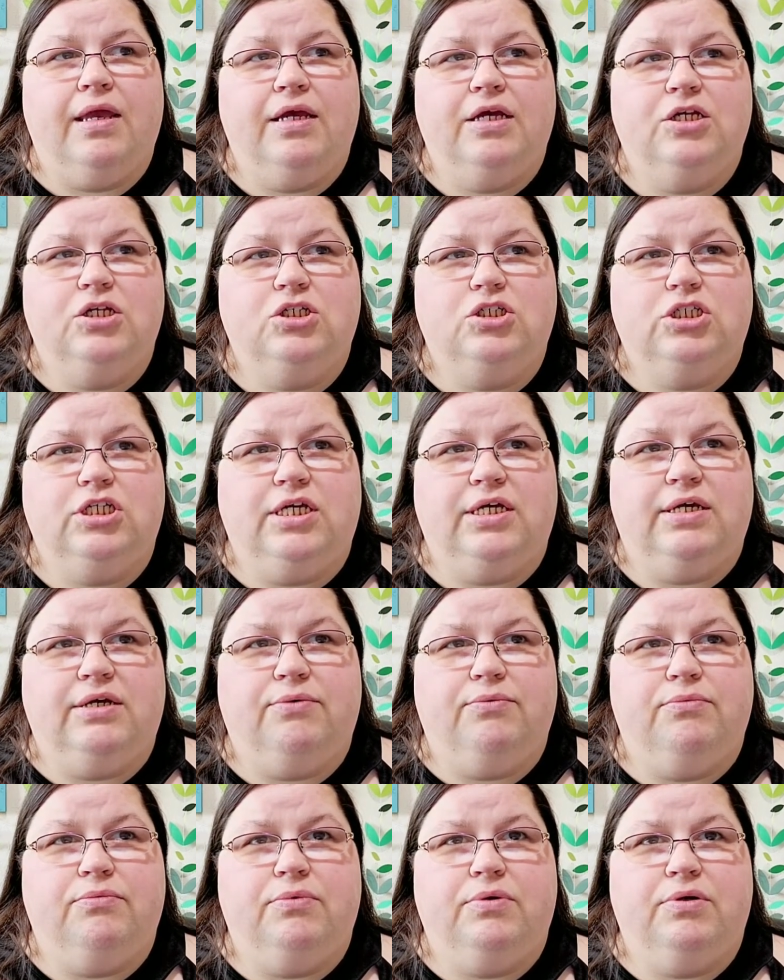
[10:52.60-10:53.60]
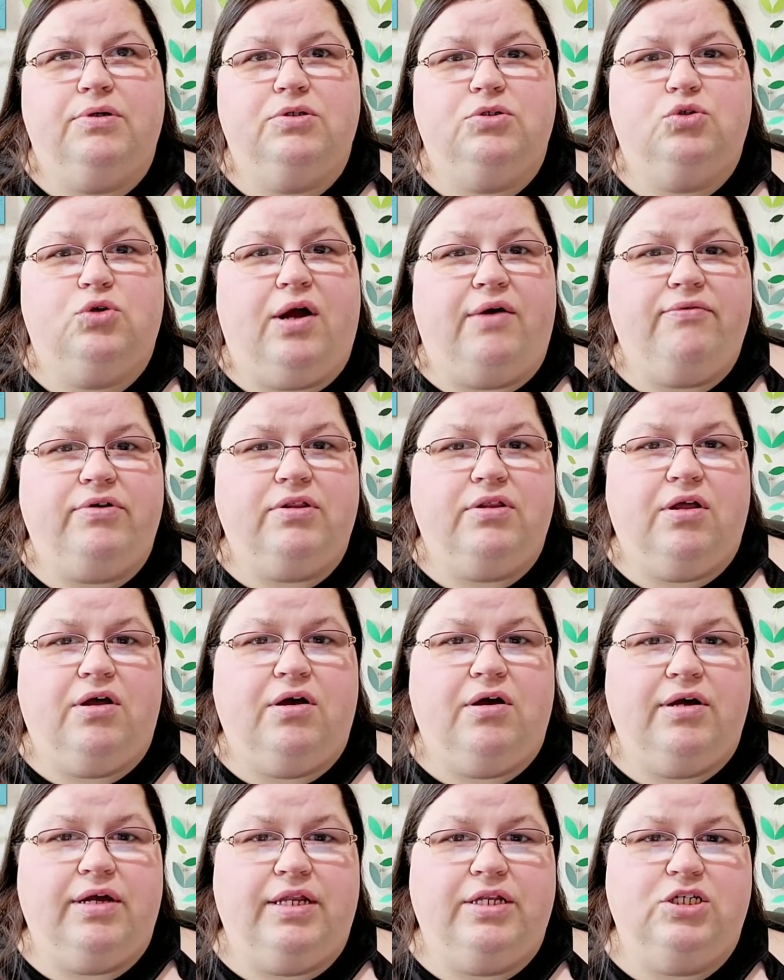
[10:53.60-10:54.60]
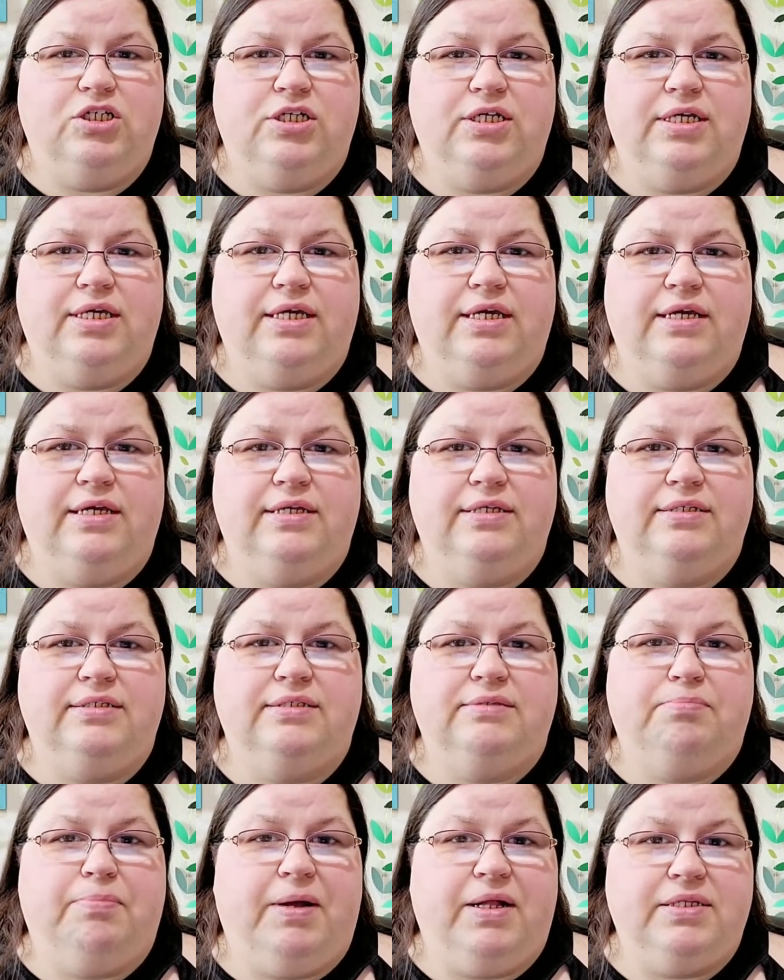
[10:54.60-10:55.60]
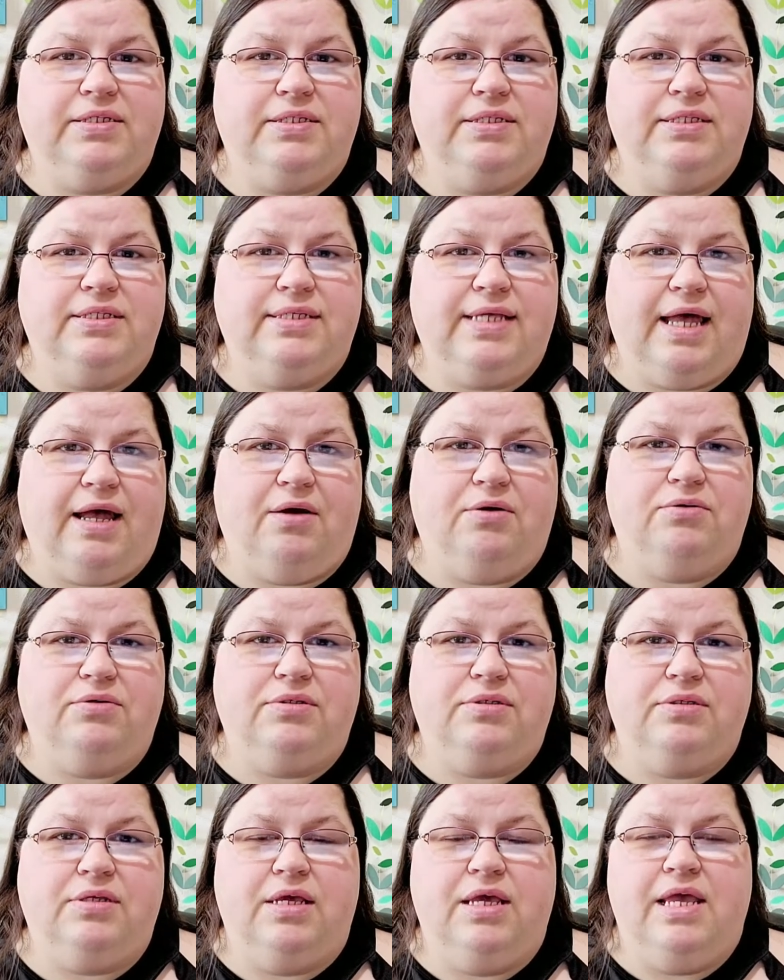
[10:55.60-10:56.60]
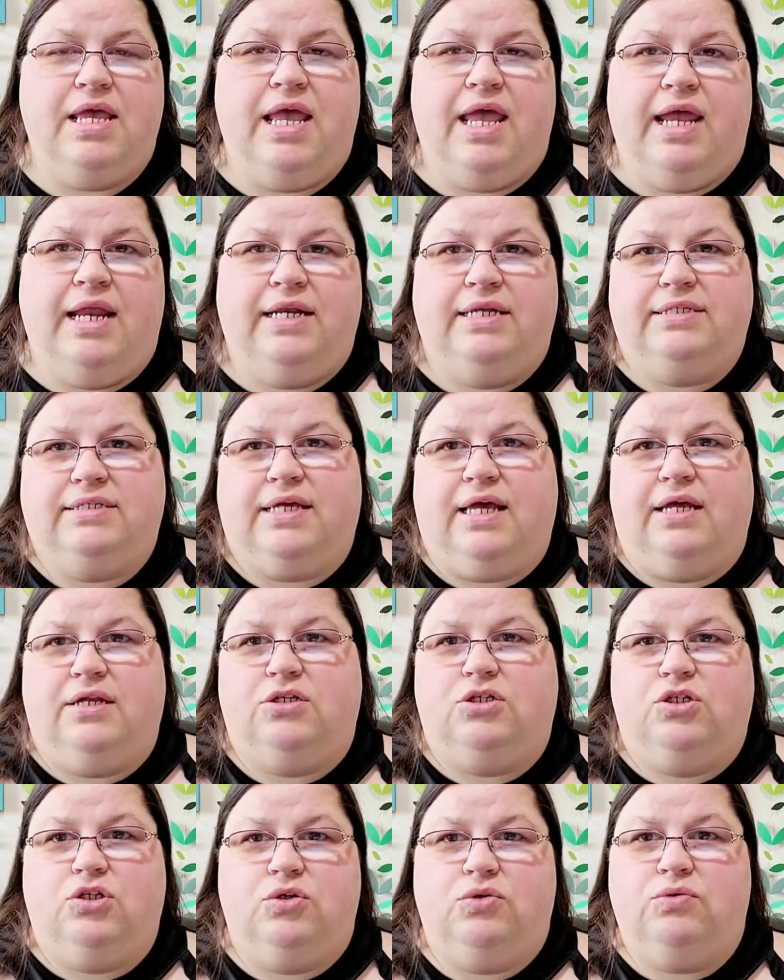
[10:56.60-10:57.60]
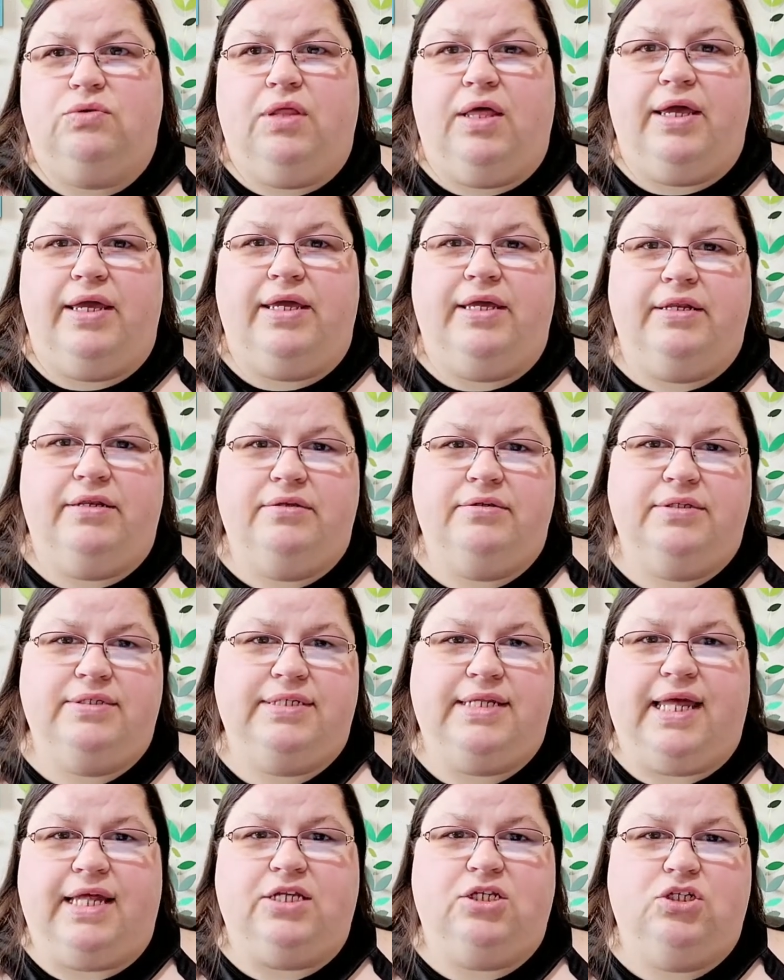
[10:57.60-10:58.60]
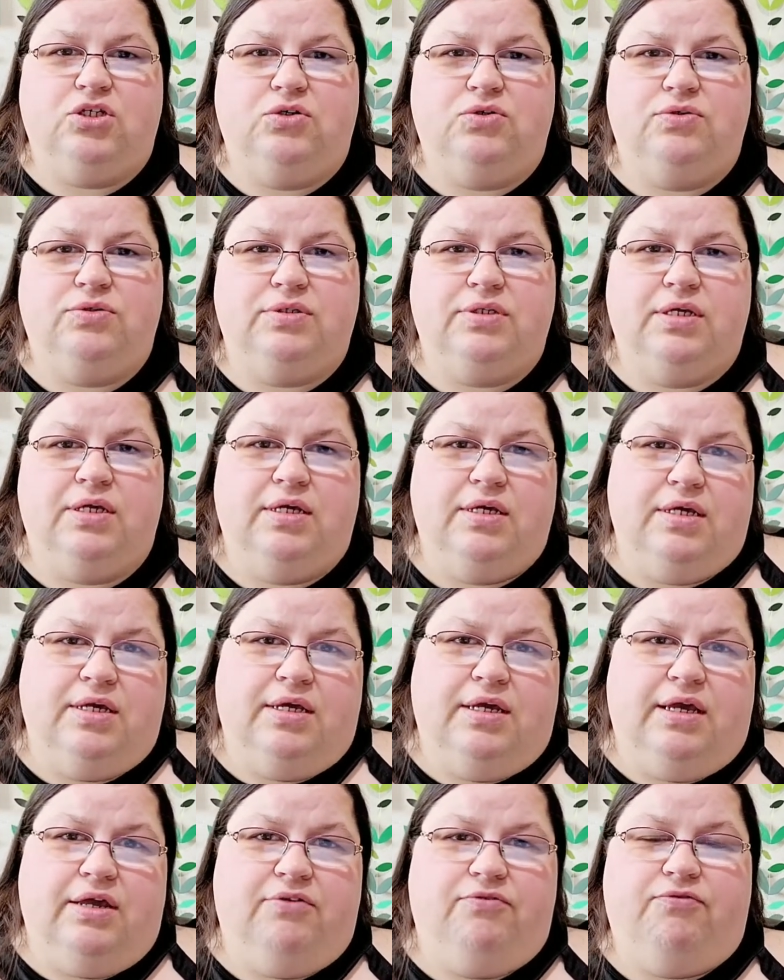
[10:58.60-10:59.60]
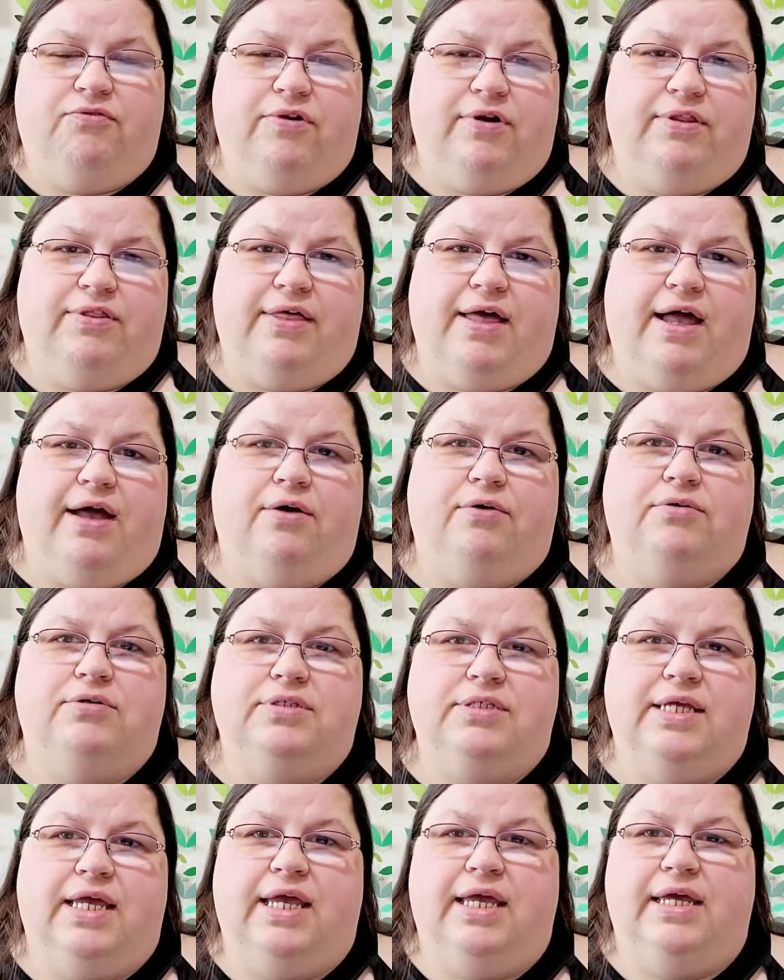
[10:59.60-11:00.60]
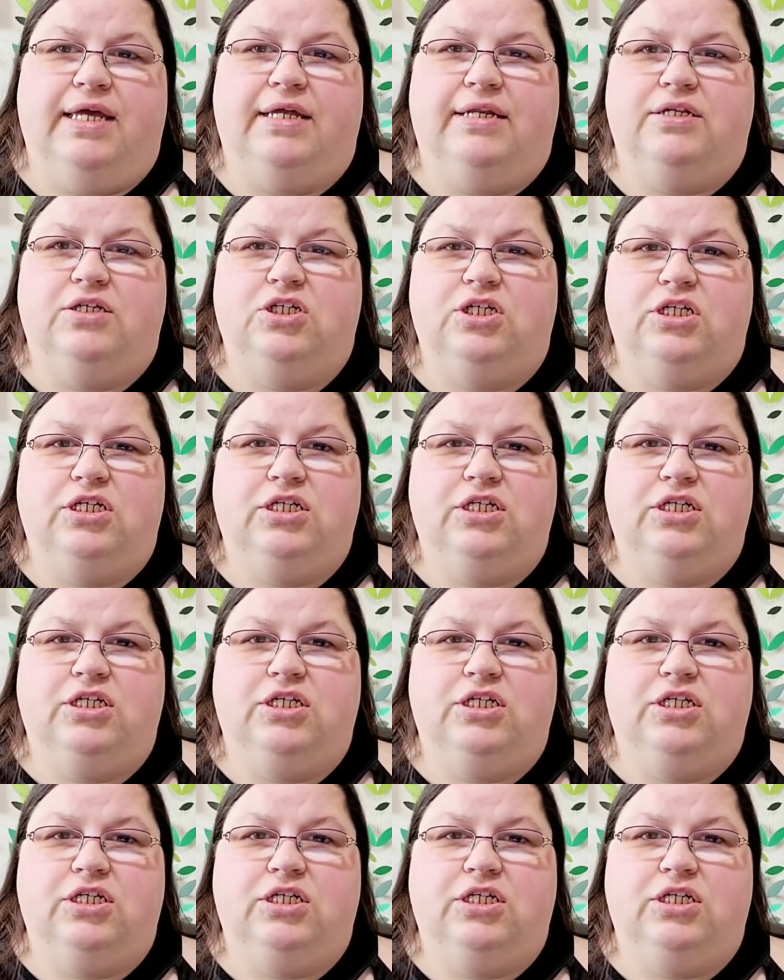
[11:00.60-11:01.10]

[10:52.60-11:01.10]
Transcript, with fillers: she driving along and she spots this house and it's got two lion statues in front of the house and she